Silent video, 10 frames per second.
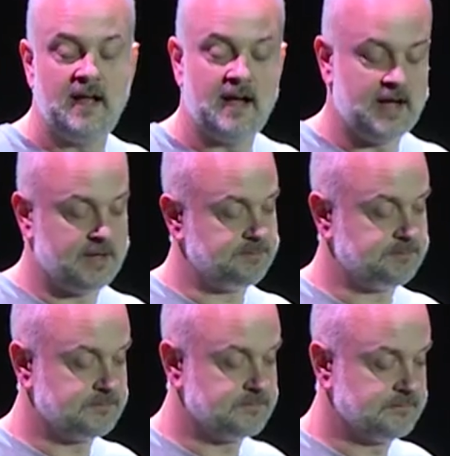Um,
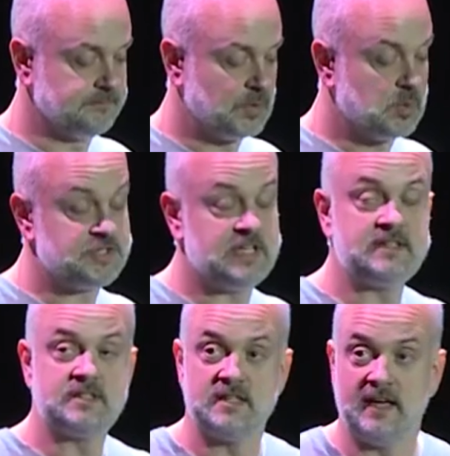what she
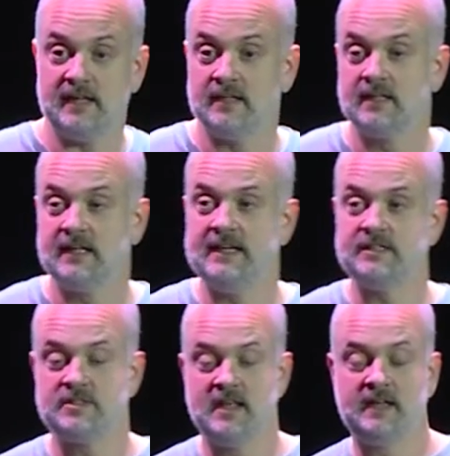didn't say
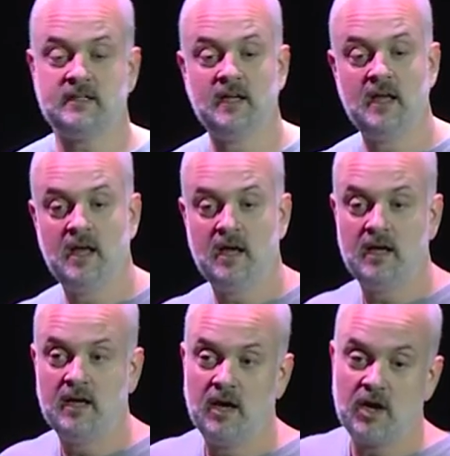is that
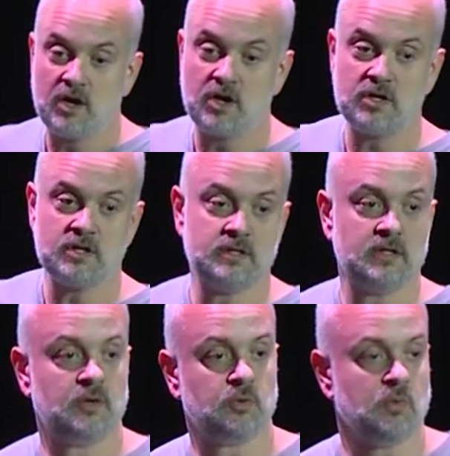
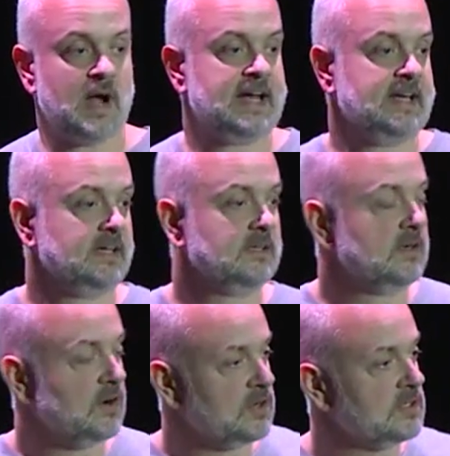her writing
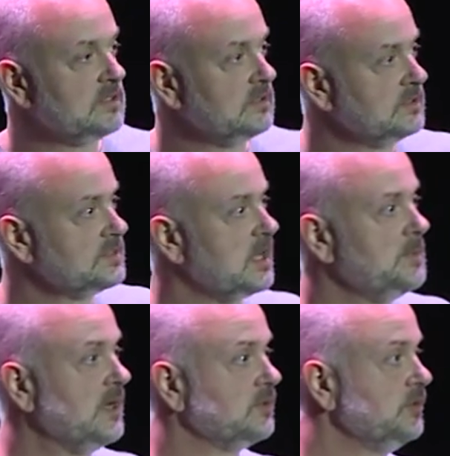articles
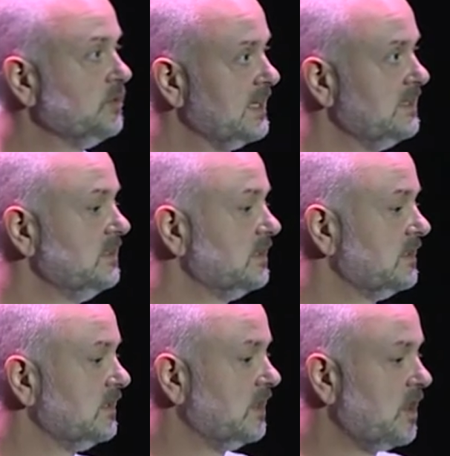about grid
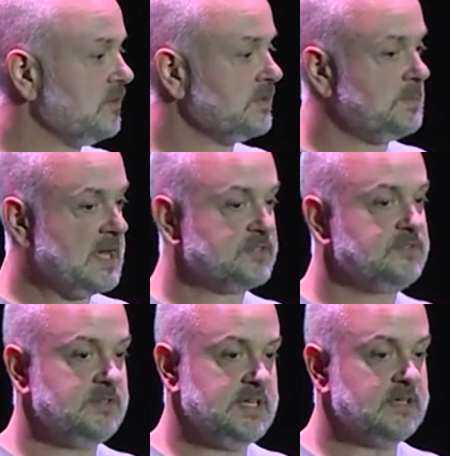over the past
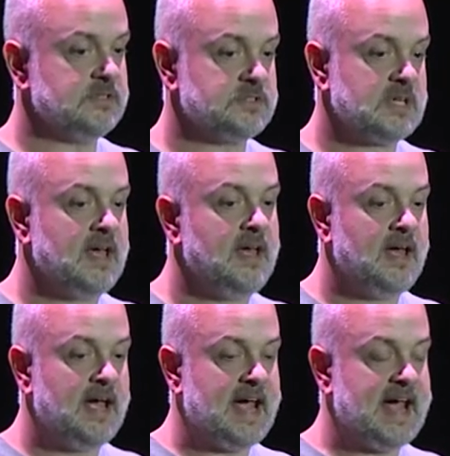few years
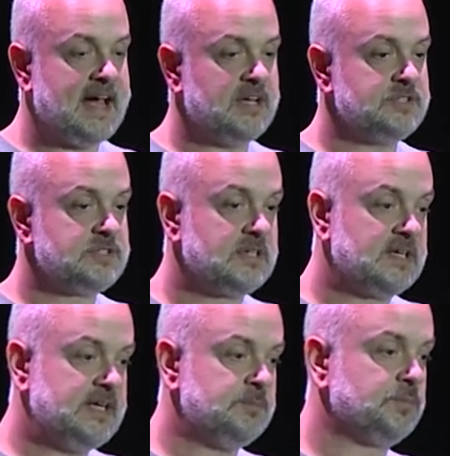has
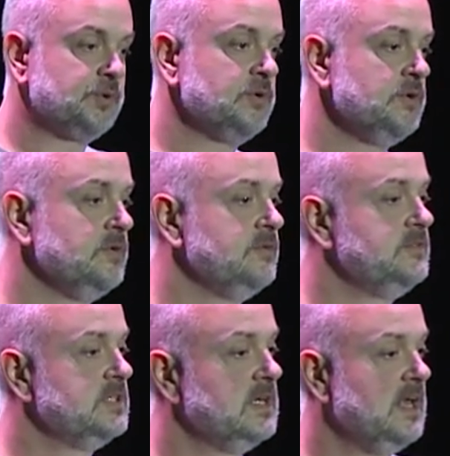
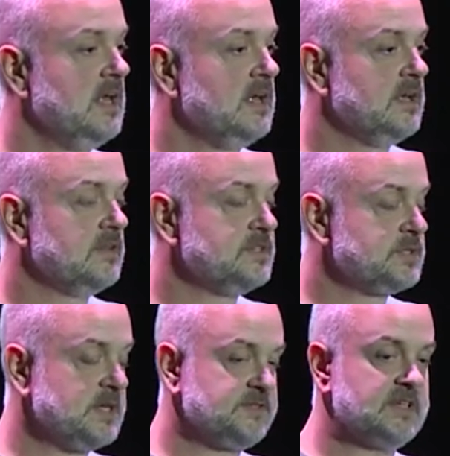improved the
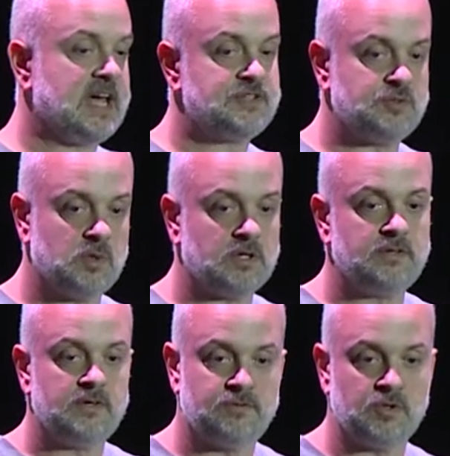specification work
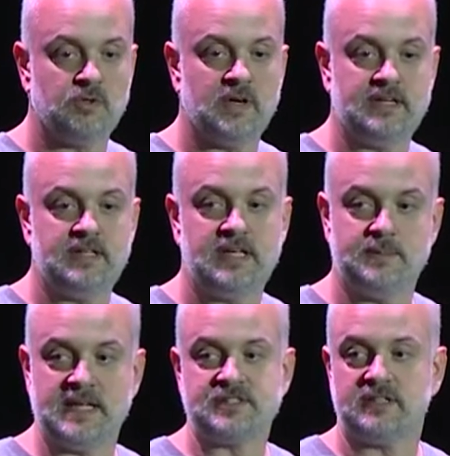for grid
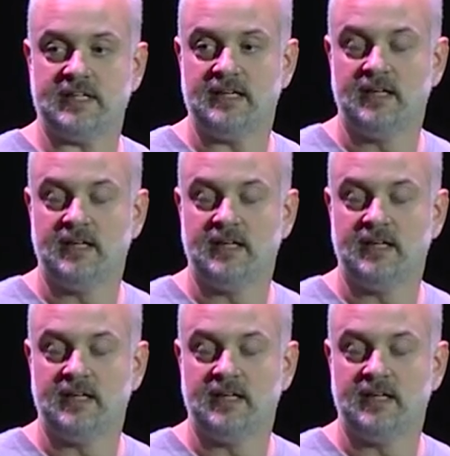immensely.